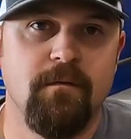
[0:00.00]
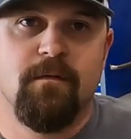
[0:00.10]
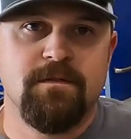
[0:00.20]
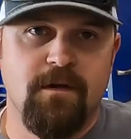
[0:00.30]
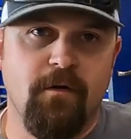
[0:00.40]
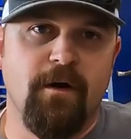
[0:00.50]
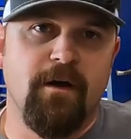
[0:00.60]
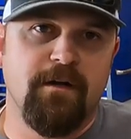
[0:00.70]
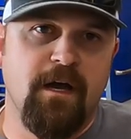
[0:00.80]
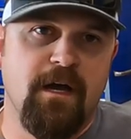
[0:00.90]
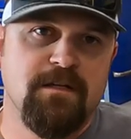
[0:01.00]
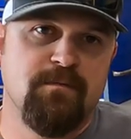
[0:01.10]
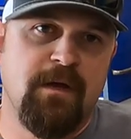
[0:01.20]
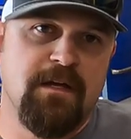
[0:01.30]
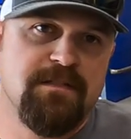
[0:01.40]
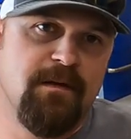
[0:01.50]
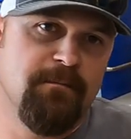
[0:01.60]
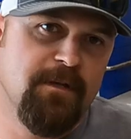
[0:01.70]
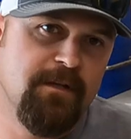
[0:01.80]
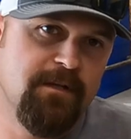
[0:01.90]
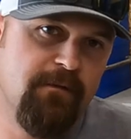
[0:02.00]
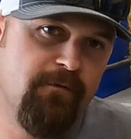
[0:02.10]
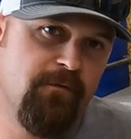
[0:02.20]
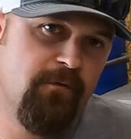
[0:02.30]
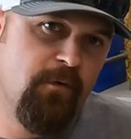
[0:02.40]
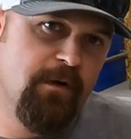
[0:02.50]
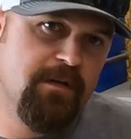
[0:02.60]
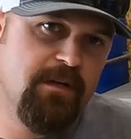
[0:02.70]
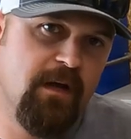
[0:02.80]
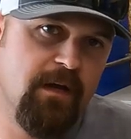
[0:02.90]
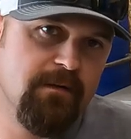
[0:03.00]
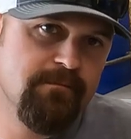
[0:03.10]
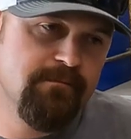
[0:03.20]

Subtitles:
What's going on, guys? We got something a little different for you tonight.